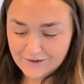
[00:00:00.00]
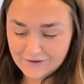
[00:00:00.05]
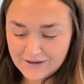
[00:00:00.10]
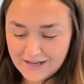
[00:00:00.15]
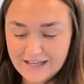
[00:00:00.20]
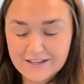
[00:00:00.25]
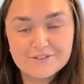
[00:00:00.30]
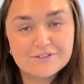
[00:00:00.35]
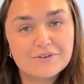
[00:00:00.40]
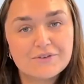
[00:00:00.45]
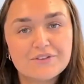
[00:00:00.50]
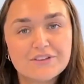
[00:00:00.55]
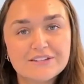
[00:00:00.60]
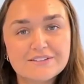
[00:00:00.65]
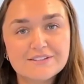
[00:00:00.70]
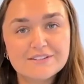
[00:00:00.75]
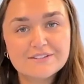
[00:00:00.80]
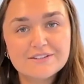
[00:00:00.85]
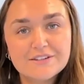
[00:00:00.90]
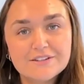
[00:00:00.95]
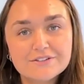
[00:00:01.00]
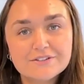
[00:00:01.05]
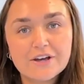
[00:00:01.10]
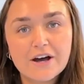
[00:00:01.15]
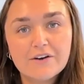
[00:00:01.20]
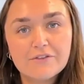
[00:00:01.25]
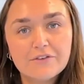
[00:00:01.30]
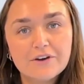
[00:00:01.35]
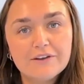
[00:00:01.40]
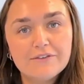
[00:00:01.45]
Okay, so this is the
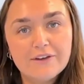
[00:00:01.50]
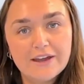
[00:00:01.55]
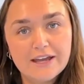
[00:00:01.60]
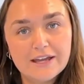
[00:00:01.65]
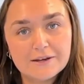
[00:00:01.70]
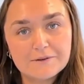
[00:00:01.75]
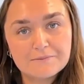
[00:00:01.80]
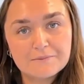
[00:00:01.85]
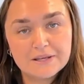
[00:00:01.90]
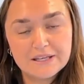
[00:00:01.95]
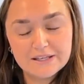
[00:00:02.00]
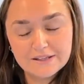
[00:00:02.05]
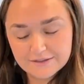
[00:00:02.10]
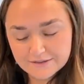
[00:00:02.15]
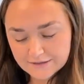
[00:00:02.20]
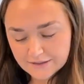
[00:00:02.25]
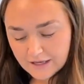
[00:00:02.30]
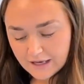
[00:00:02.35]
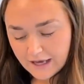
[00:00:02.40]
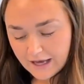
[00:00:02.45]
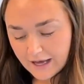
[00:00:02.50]
Softwave handpiece.